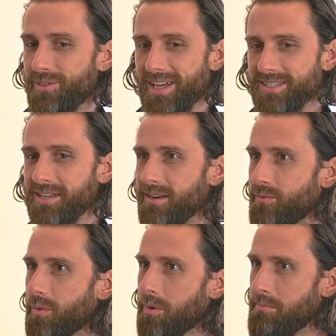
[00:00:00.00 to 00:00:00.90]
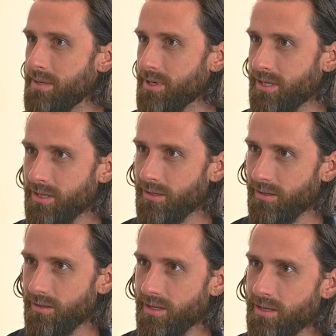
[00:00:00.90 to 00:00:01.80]
that's kind of what we're mimicking
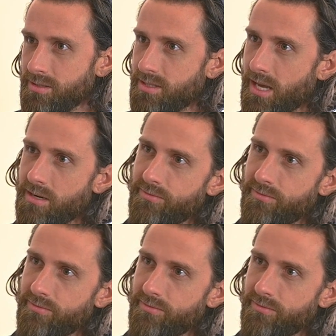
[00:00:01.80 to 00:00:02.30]
inside